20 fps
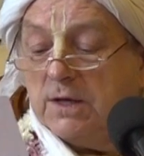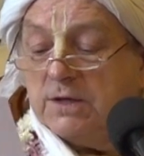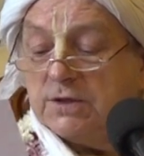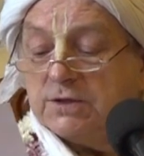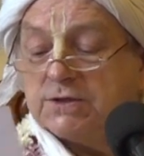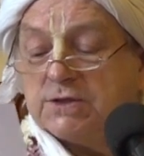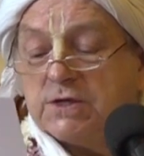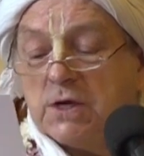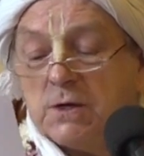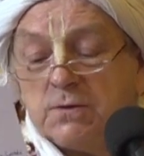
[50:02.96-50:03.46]

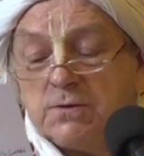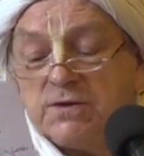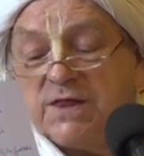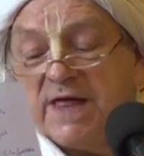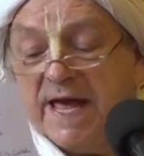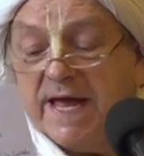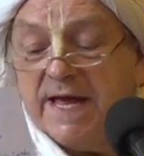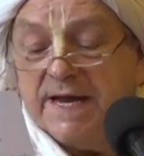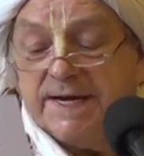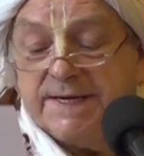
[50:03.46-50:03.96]
So
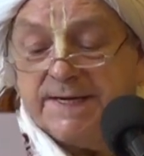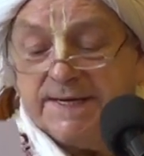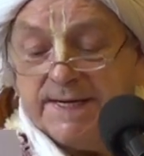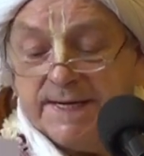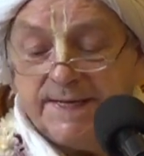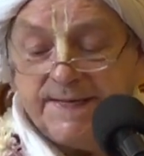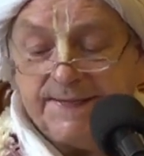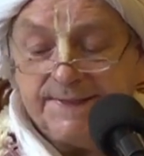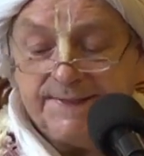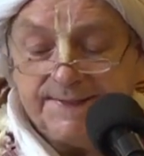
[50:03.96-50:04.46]
then,
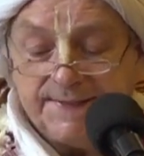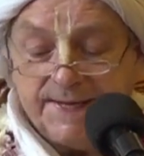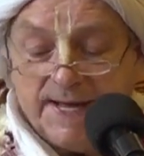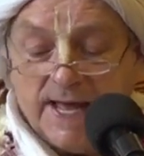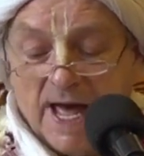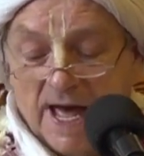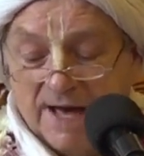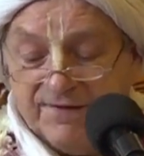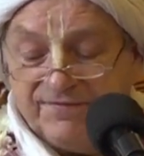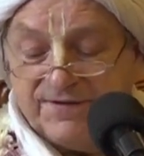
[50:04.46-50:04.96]

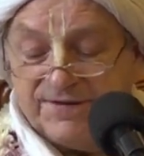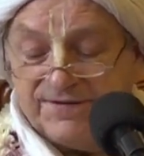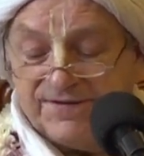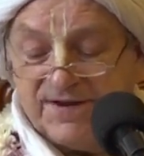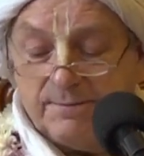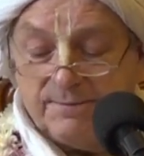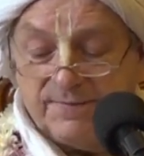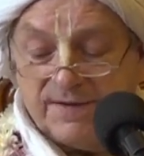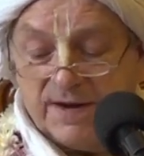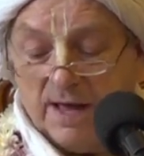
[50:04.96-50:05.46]
after
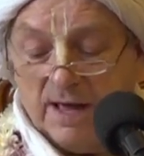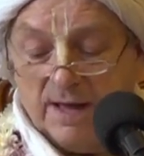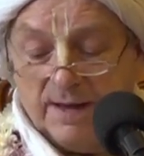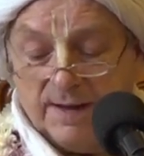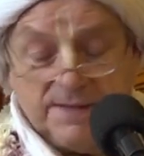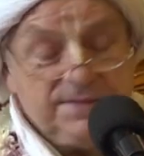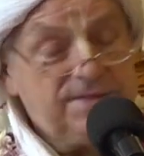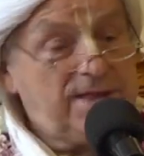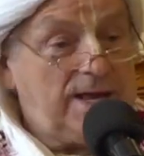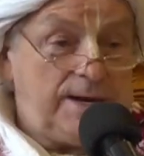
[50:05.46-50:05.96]
some time,
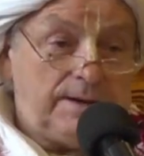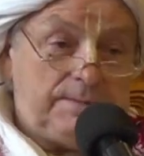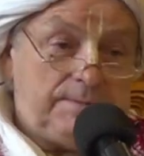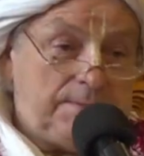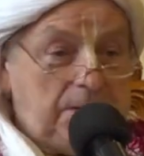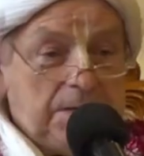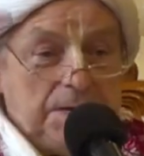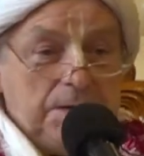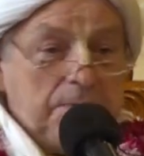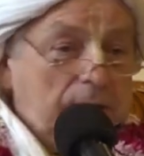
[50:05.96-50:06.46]
and
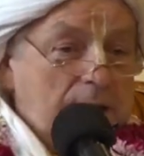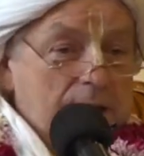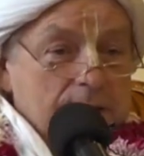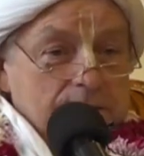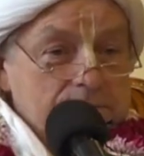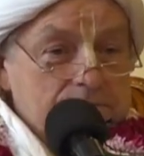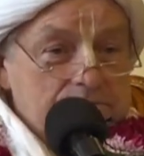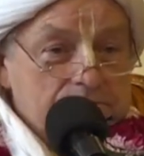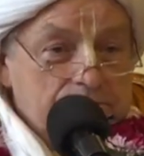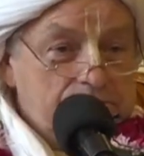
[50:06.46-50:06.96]
then he
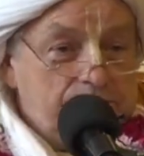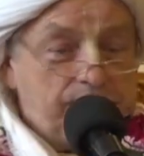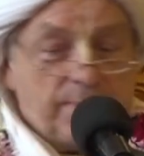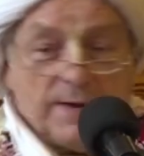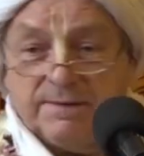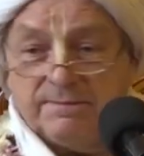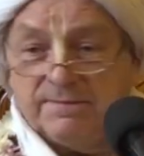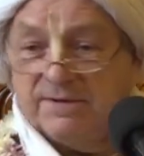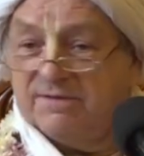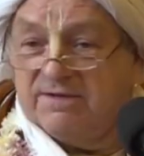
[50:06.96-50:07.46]
went.
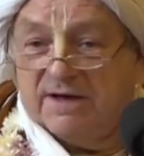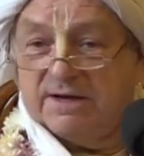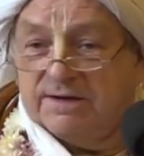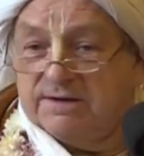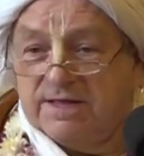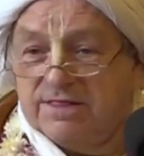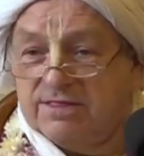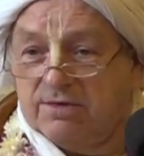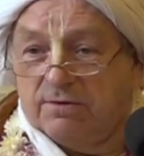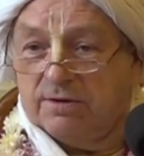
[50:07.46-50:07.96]

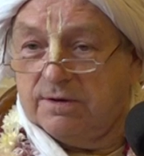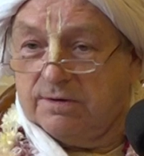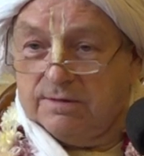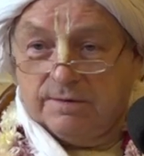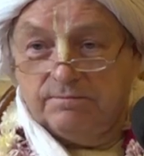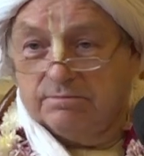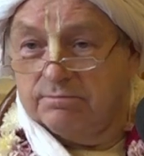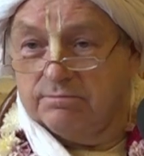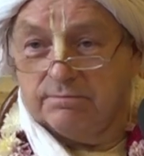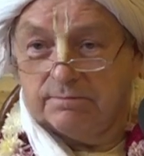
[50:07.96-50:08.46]
Padmavati thought,
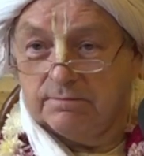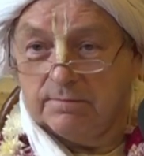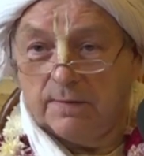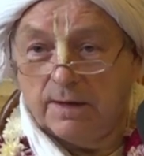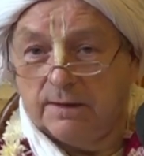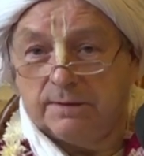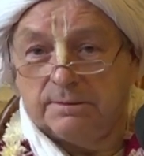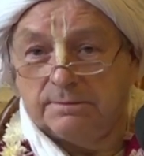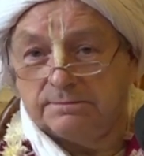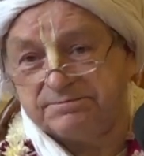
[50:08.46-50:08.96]

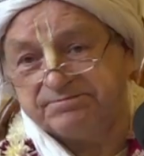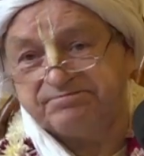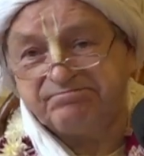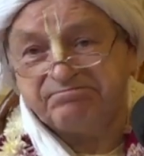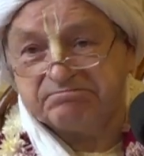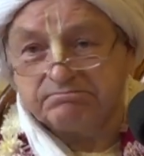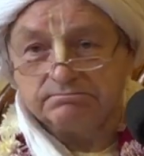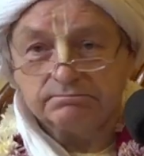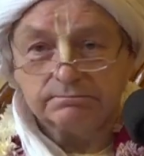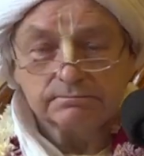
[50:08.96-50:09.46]
oh,
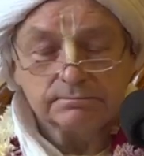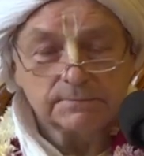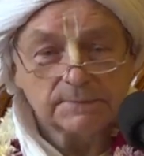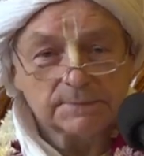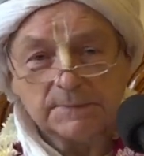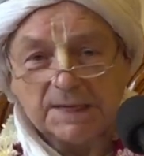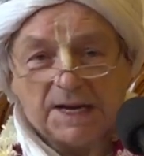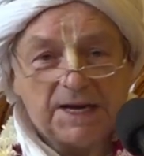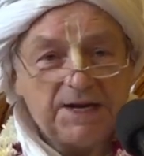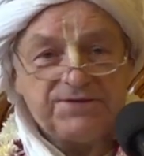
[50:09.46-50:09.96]

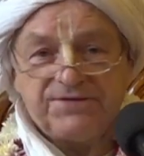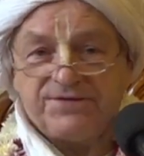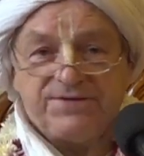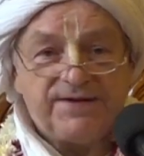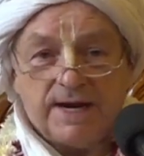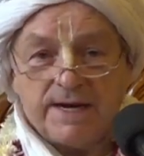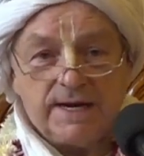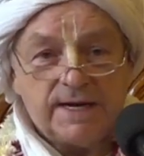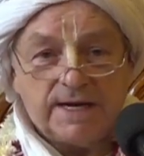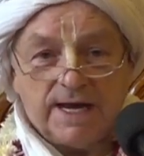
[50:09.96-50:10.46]
he's
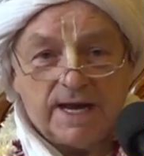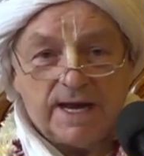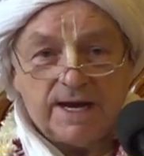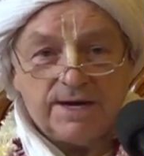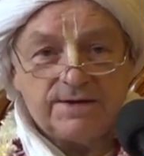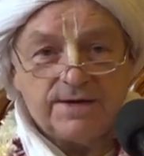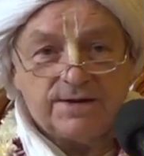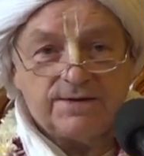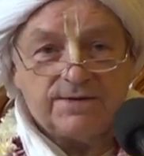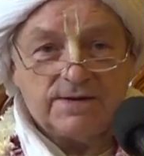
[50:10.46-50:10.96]

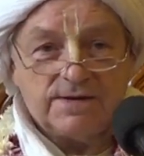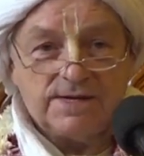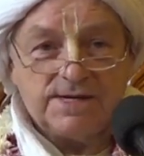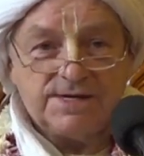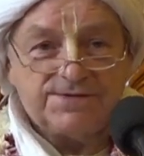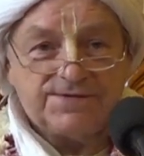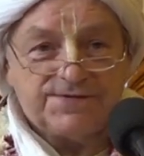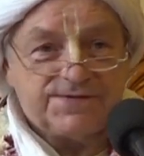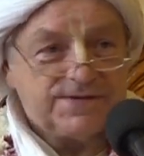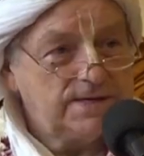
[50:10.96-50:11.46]
dedicated to
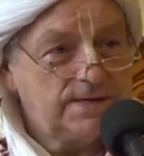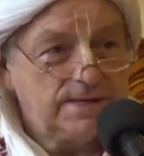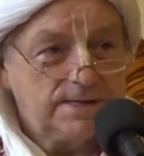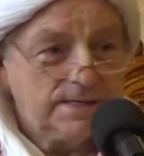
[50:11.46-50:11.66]
his